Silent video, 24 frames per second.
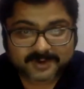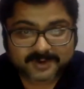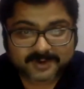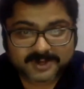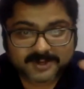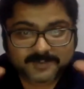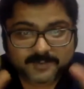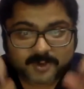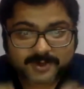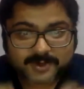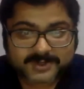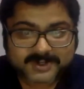
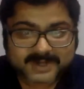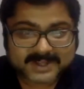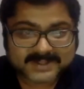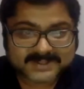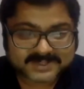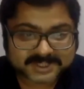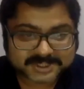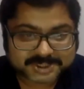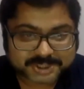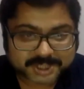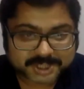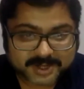
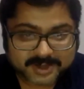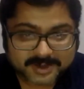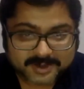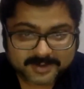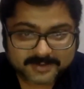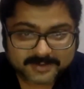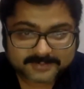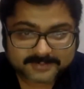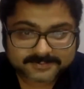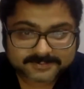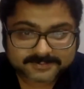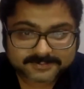demonetization,
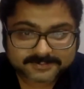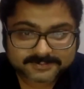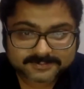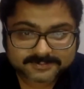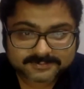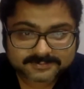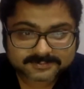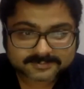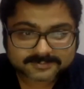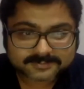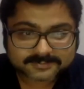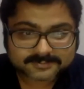
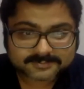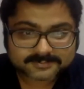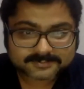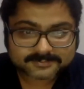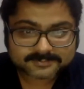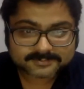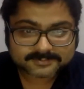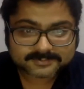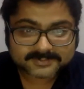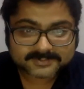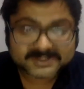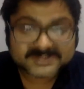
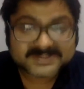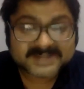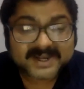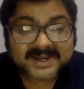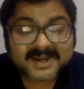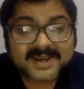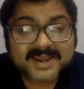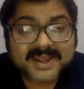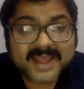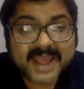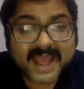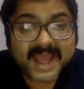they
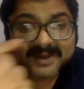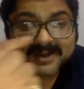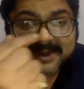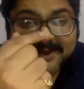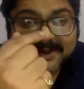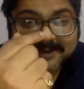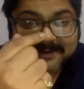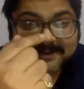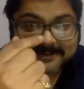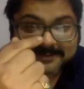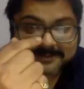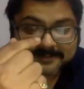suddenly added